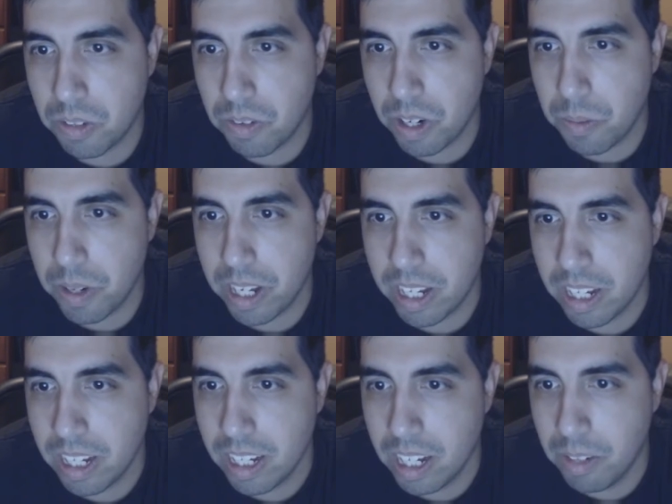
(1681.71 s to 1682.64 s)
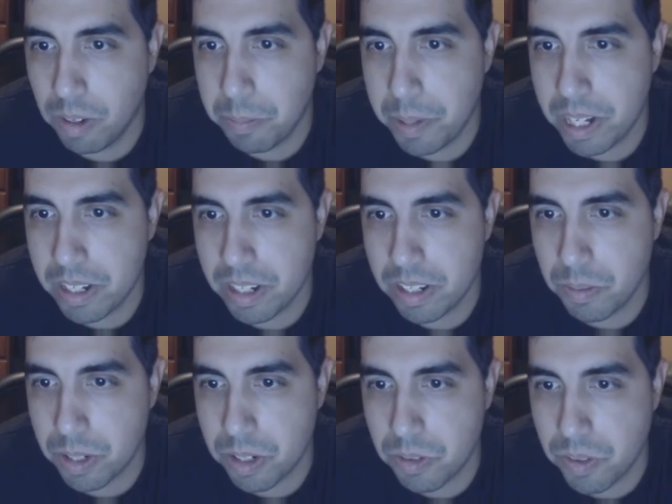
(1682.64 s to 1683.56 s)
cut the right way. I want
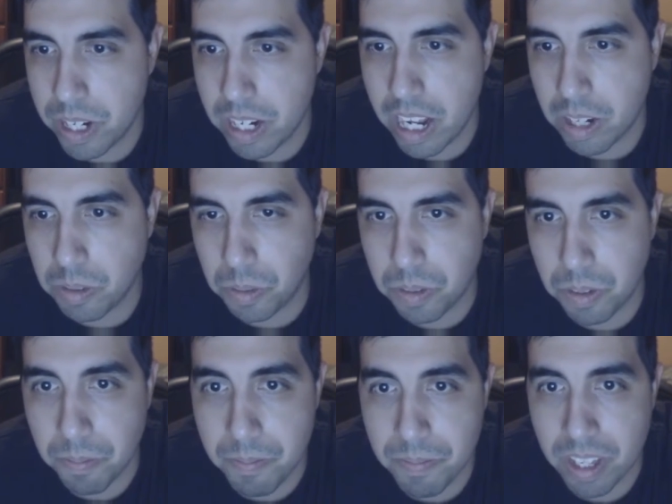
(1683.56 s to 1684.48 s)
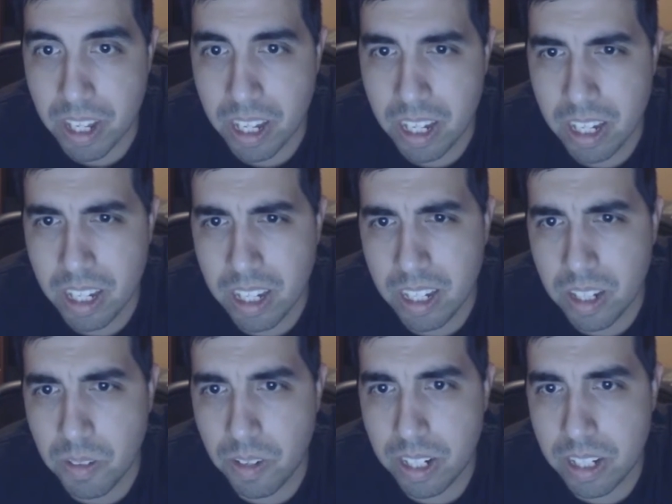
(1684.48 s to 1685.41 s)
pieces with straight angles.
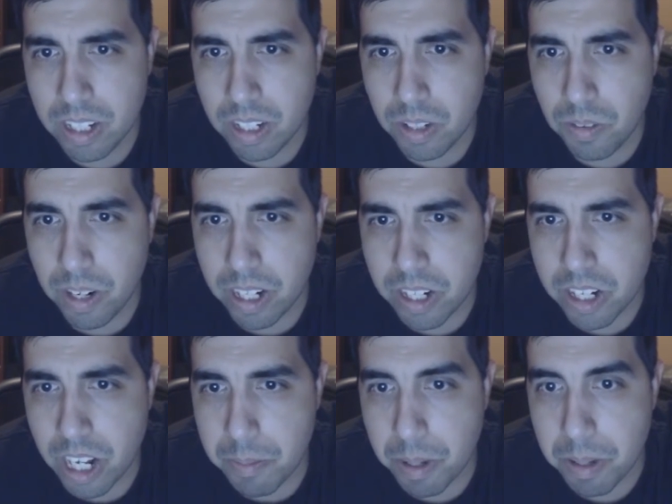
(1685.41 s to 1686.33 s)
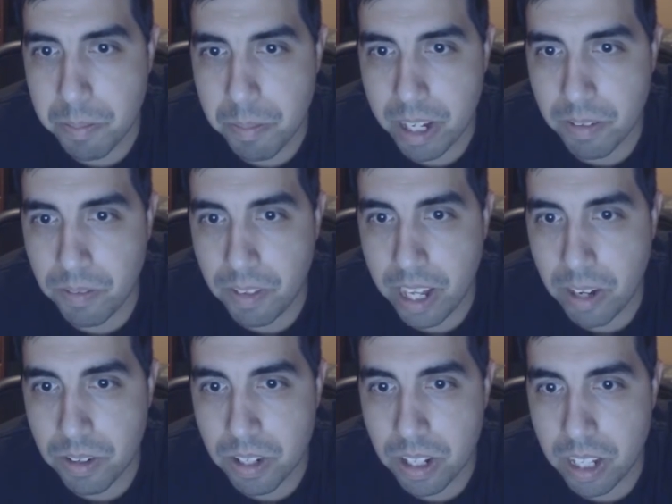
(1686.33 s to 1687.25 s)
The rice isn't the right shape. Make it
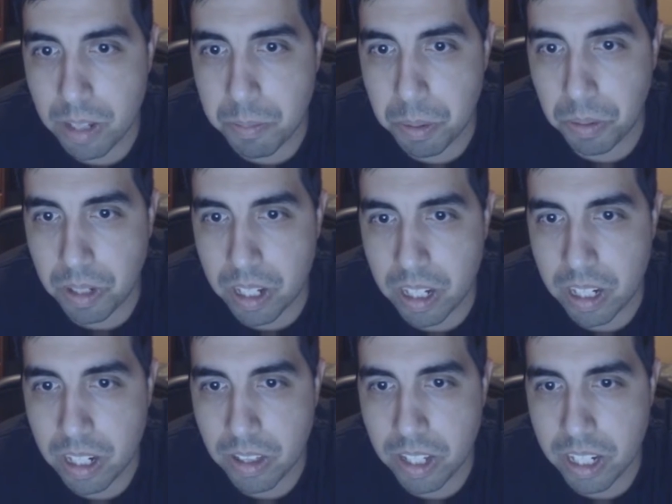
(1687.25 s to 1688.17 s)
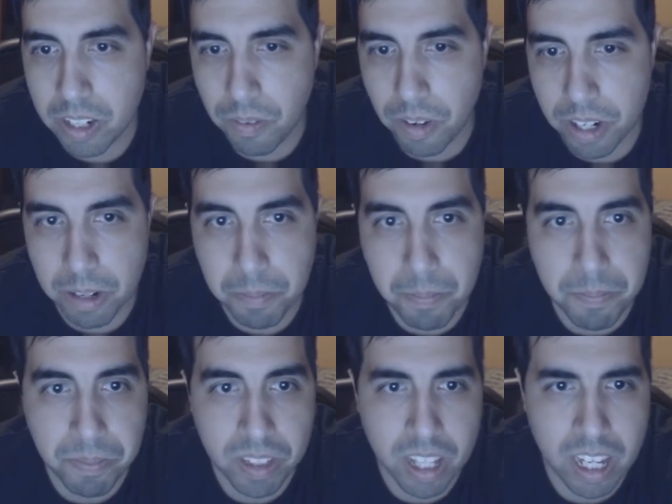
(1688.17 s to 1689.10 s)
flat or slightly bulky. Nothing different.
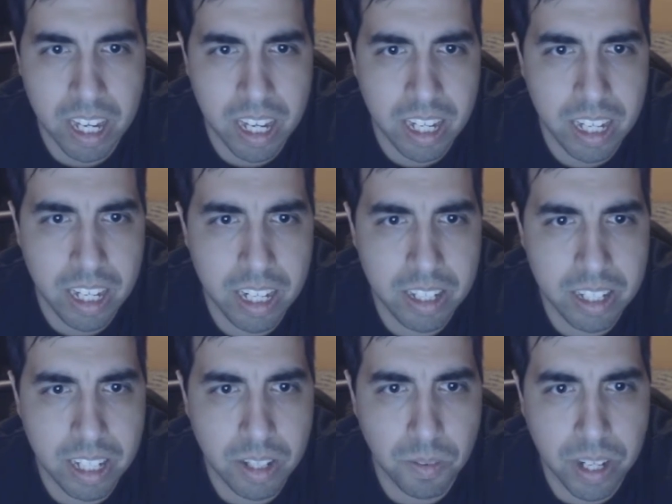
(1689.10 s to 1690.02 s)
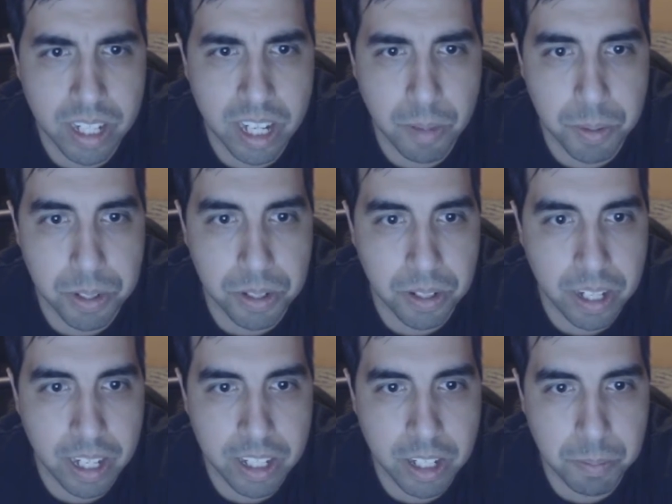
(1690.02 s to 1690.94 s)
It isn't at the right
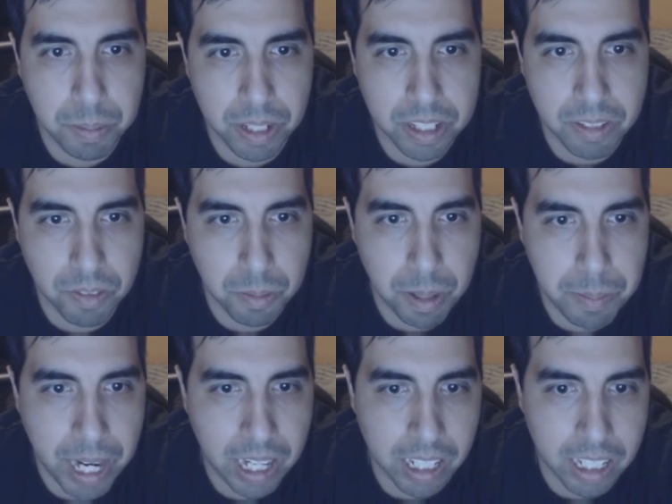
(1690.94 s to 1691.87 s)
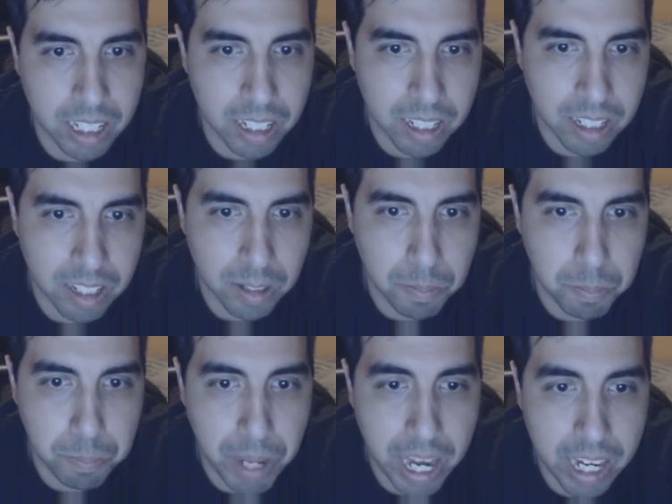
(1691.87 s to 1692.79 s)
temperature, and it's unpleasant for my palate.
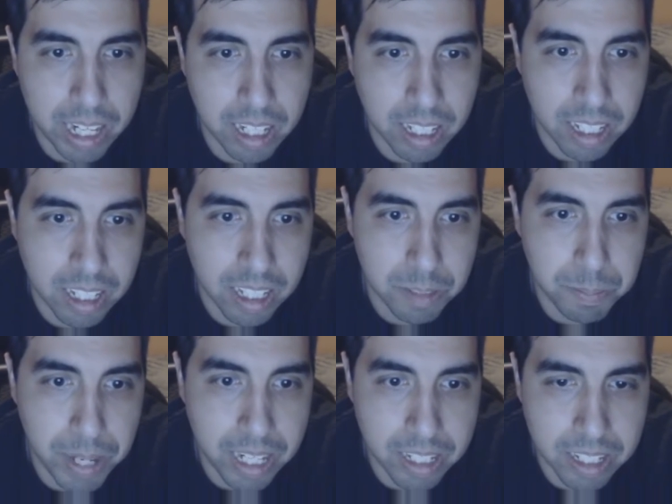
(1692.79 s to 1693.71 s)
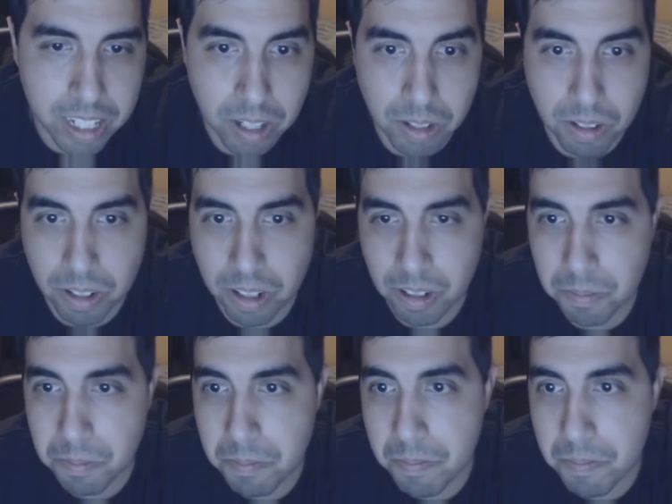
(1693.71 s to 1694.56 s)
Bad. As bad as the other.